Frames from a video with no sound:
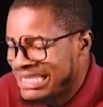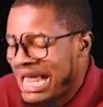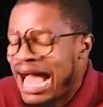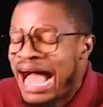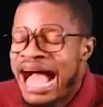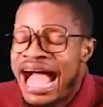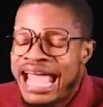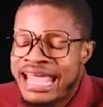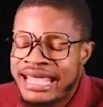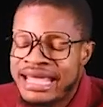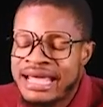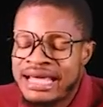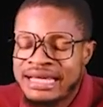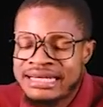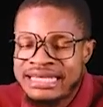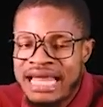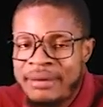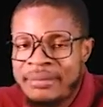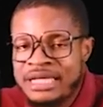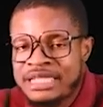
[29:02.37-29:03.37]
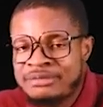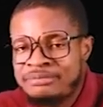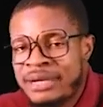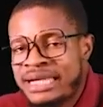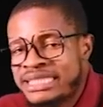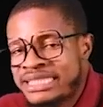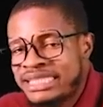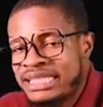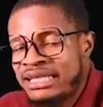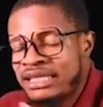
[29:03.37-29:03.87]
Di. That means
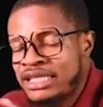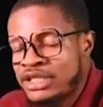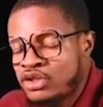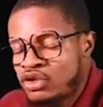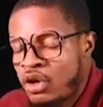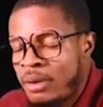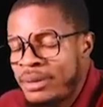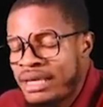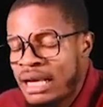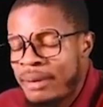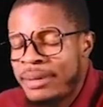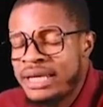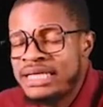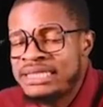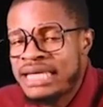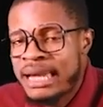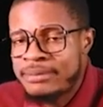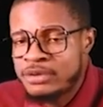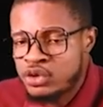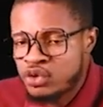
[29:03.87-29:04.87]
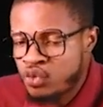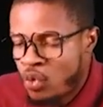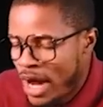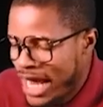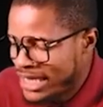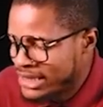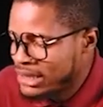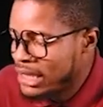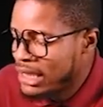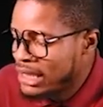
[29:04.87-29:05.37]
methyl is coming how many times?
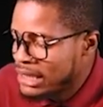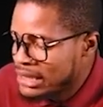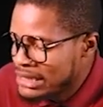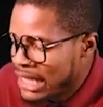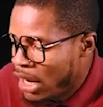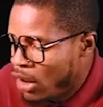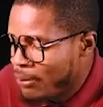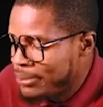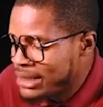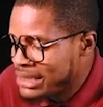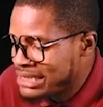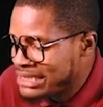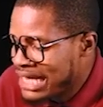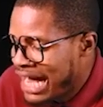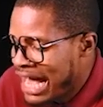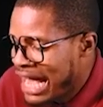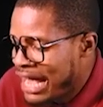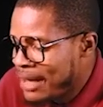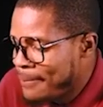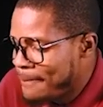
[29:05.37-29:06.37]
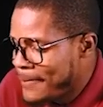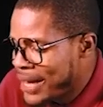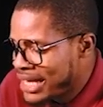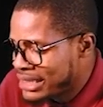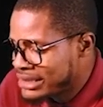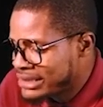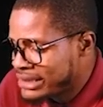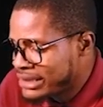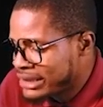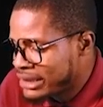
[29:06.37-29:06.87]
Twice. That will be
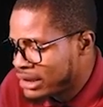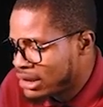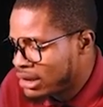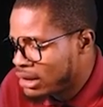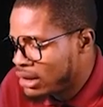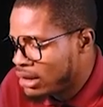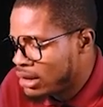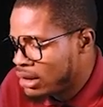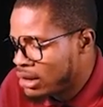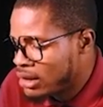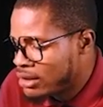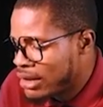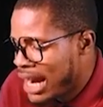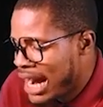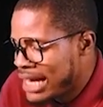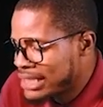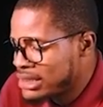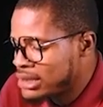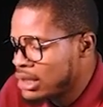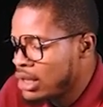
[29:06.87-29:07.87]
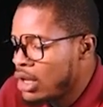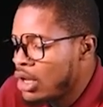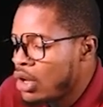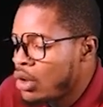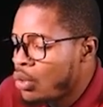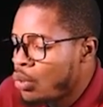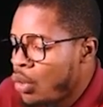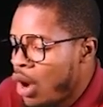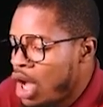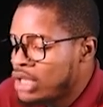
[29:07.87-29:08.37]
dimethyl, right?
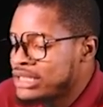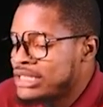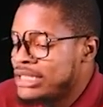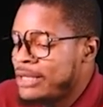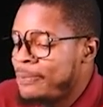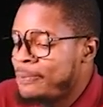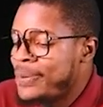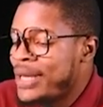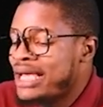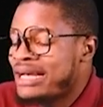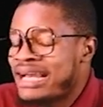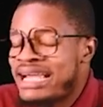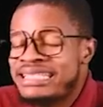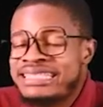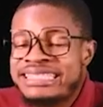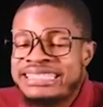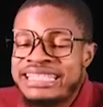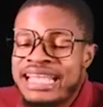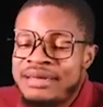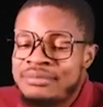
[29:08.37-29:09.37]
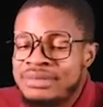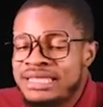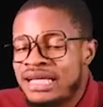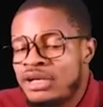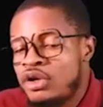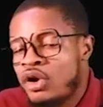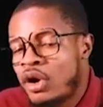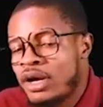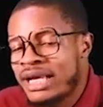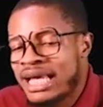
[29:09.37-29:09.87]
What's the parent name, the
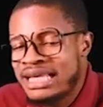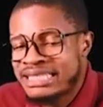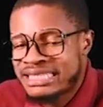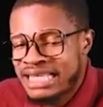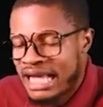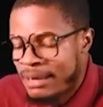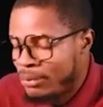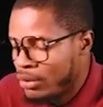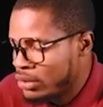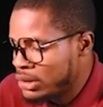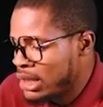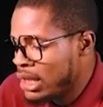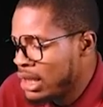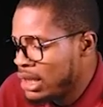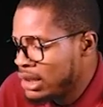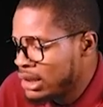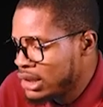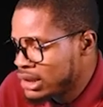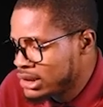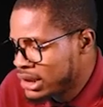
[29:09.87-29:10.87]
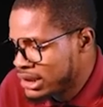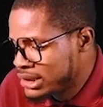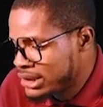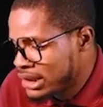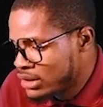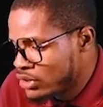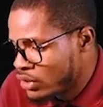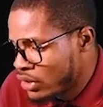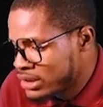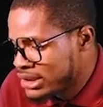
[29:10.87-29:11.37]
longest carbon? Is it
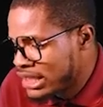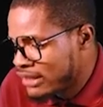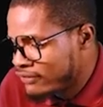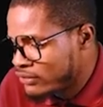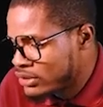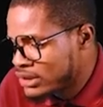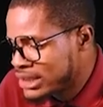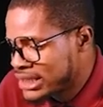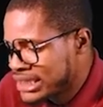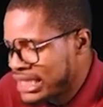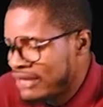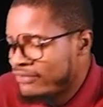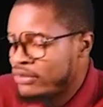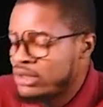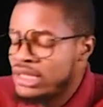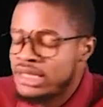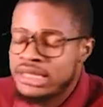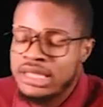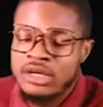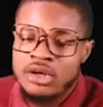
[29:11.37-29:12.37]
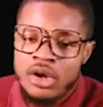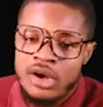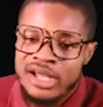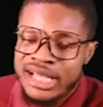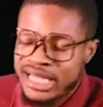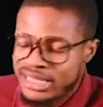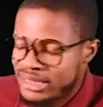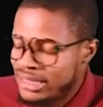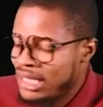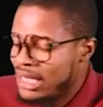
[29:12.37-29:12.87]
6 or 7? 7 is the
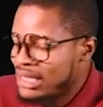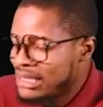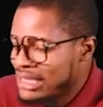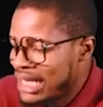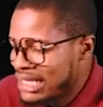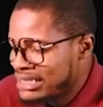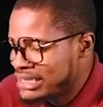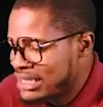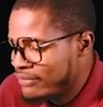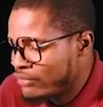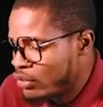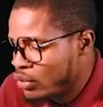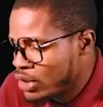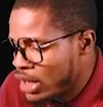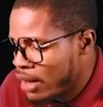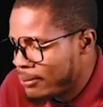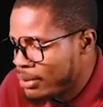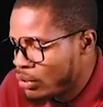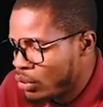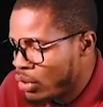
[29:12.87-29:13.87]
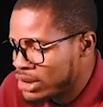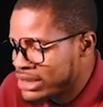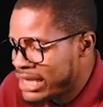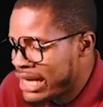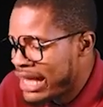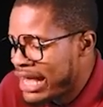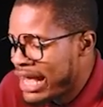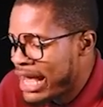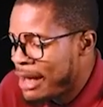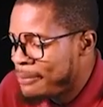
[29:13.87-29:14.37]
longest. That 7 will now be what?
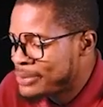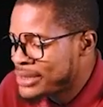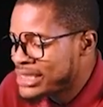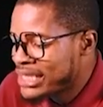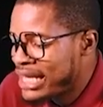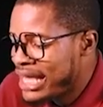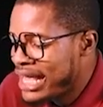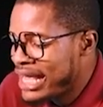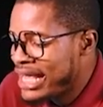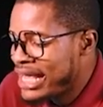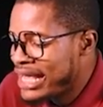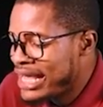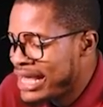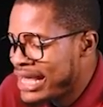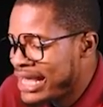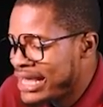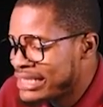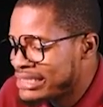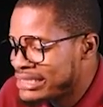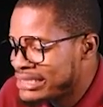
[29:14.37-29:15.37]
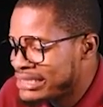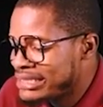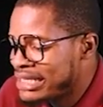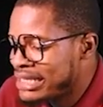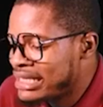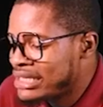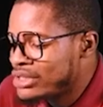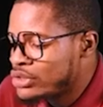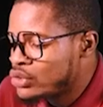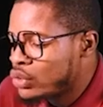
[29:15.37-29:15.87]
Heptane.
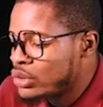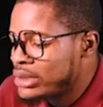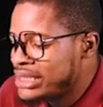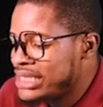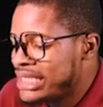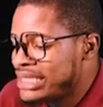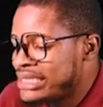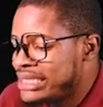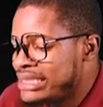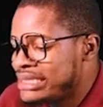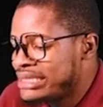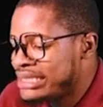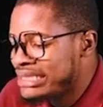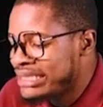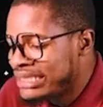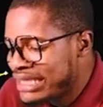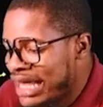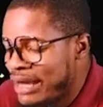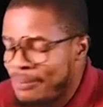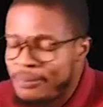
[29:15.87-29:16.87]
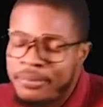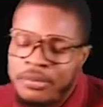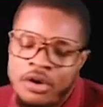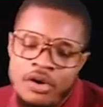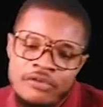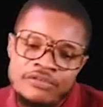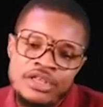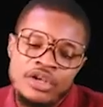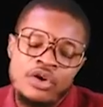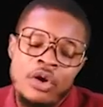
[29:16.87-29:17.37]
So this is the name
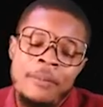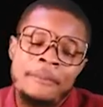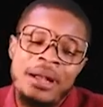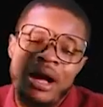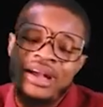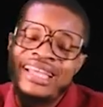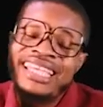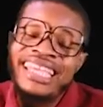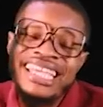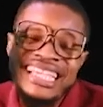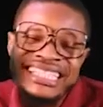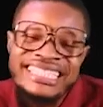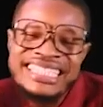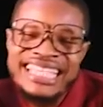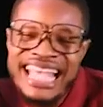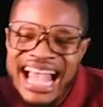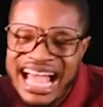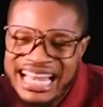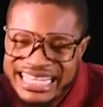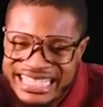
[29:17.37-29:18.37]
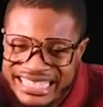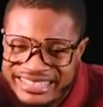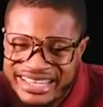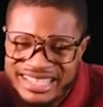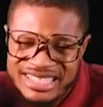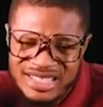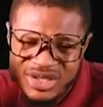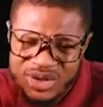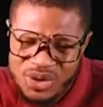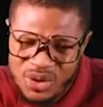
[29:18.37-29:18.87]
of the compound. Easy and
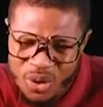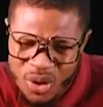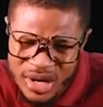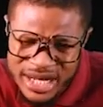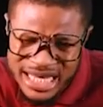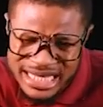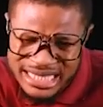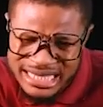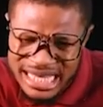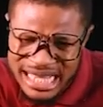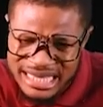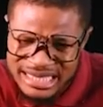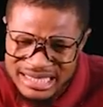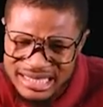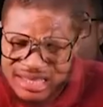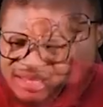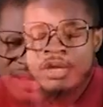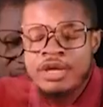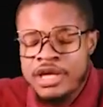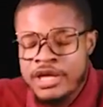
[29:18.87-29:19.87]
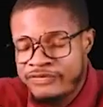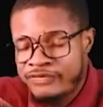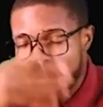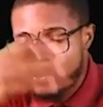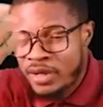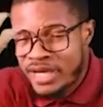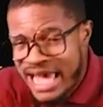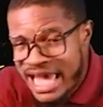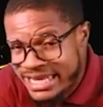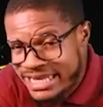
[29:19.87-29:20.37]
direct. Do you understand? If
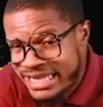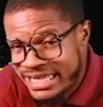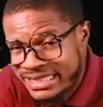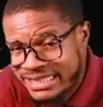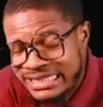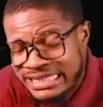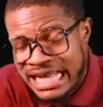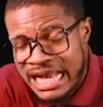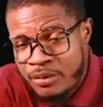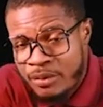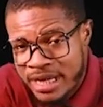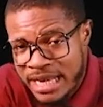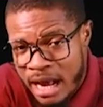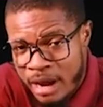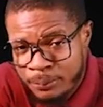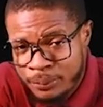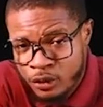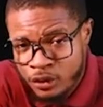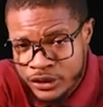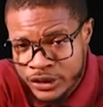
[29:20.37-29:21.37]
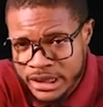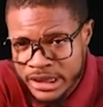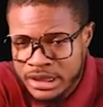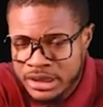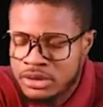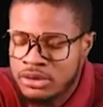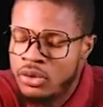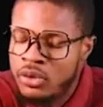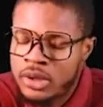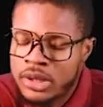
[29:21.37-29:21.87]
you get this, can we now
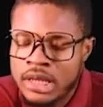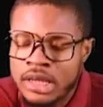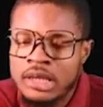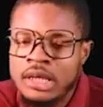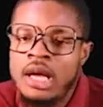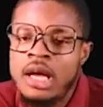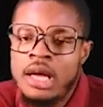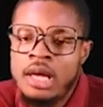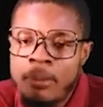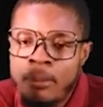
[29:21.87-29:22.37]
proceed? Okay.